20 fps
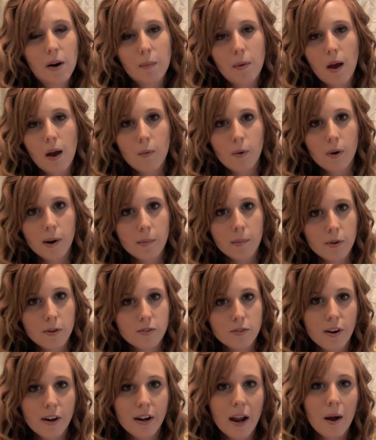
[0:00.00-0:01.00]
I'm not wearing
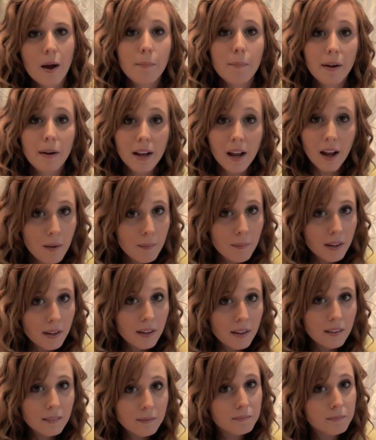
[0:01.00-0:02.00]
boots right now, but
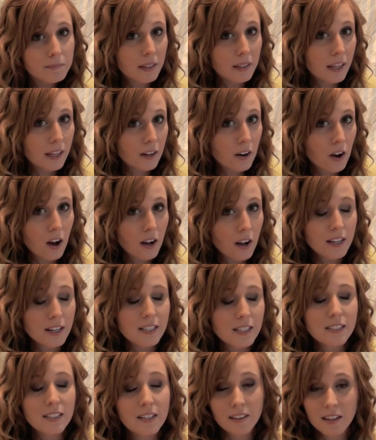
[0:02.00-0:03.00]
coming late
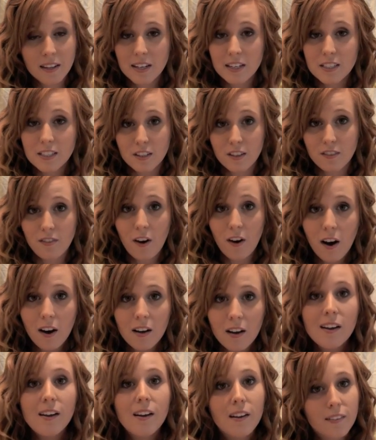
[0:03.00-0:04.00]
August and then into the
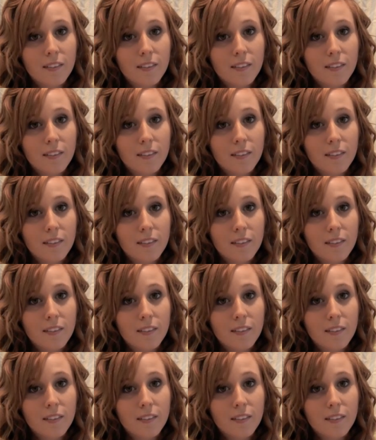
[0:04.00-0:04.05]
fall,